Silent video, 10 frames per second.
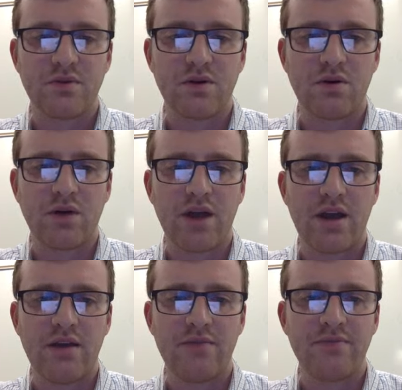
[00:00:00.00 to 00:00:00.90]

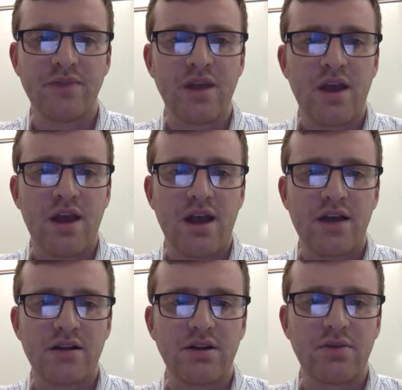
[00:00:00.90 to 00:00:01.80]
Okay.
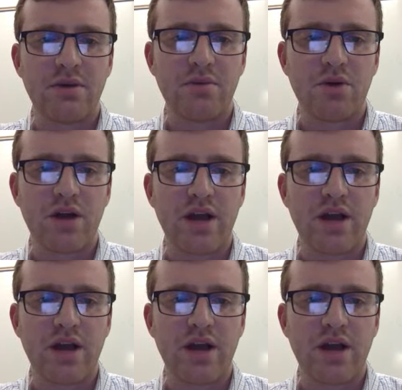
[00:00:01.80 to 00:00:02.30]
And a little bit more